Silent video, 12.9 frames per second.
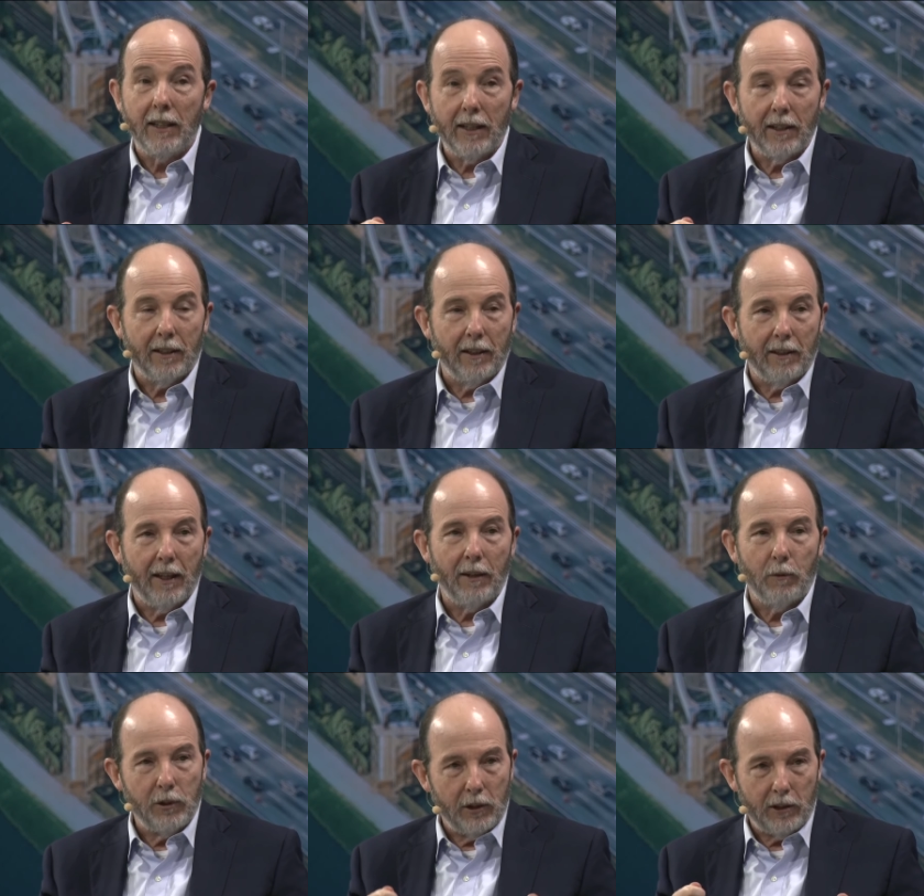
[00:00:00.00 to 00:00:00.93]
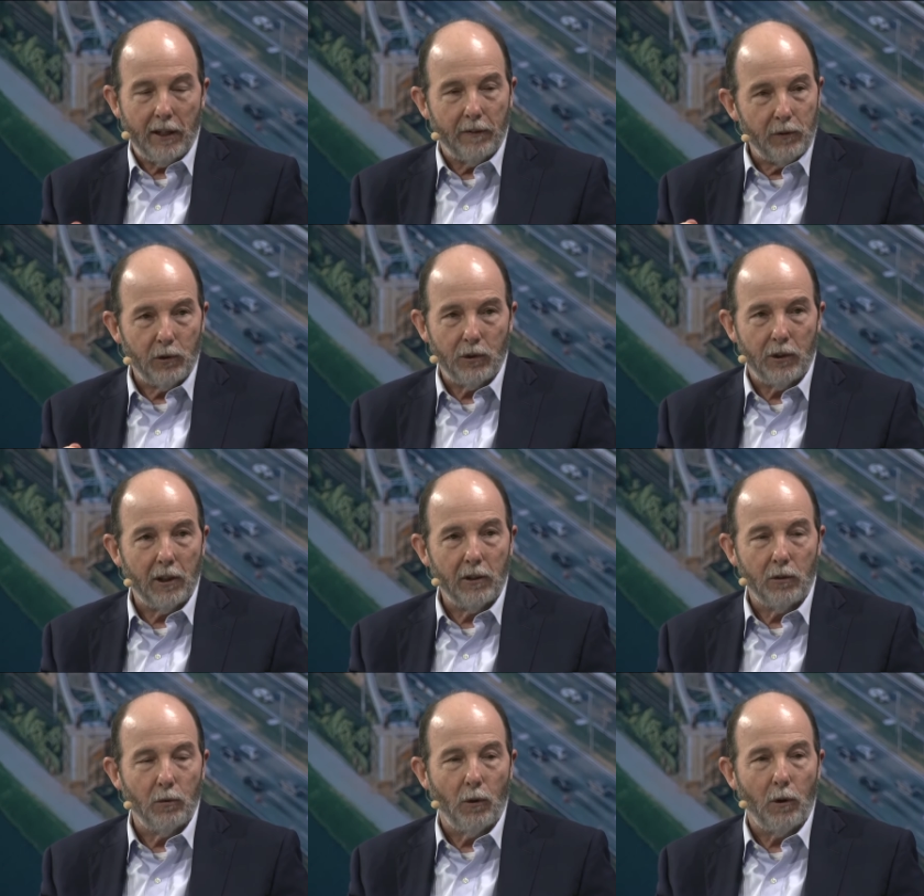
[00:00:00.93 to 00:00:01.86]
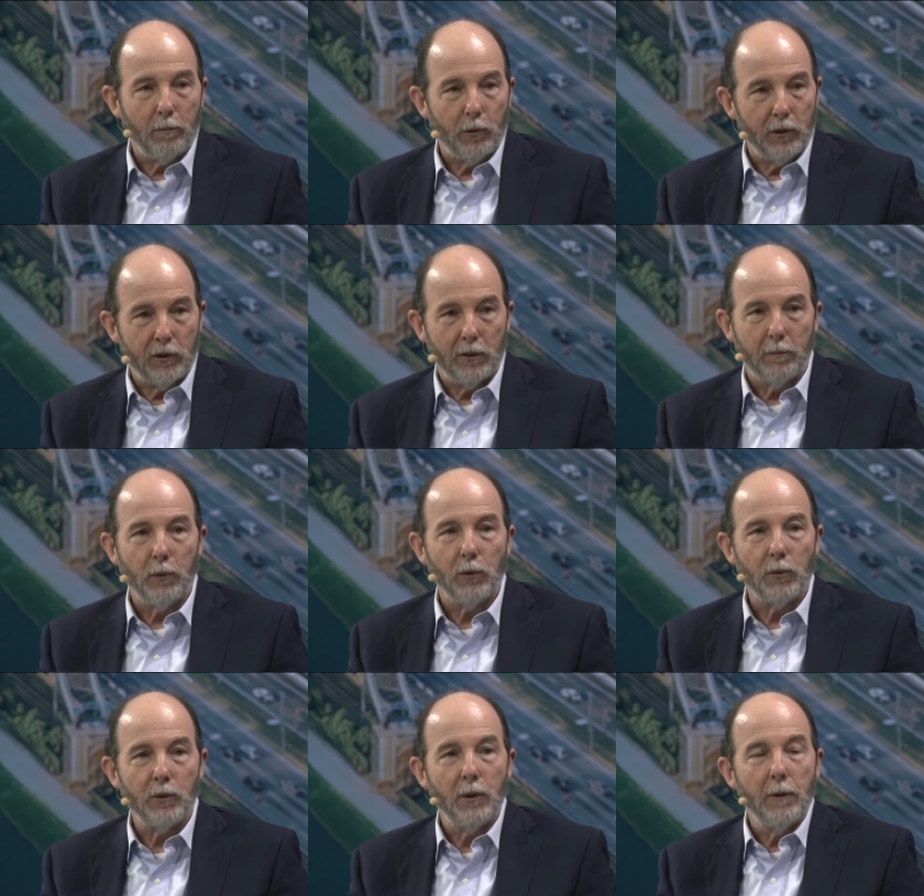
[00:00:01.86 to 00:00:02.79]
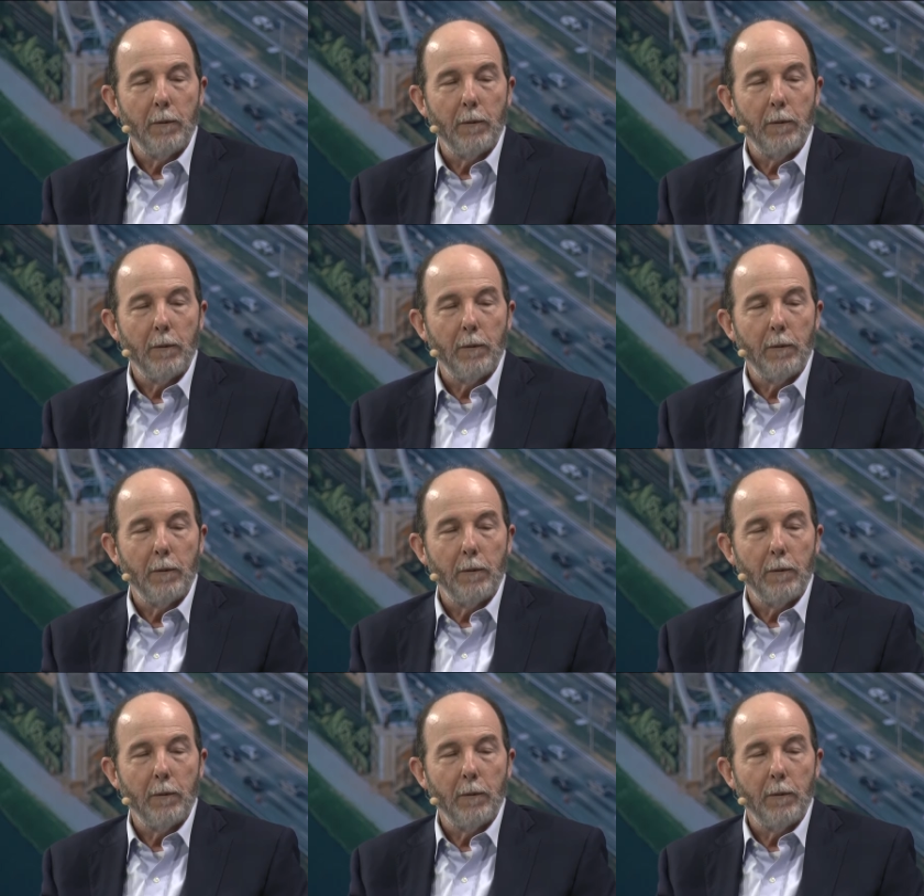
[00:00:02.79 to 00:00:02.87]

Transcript: end of the day, we just have to stick to our principles.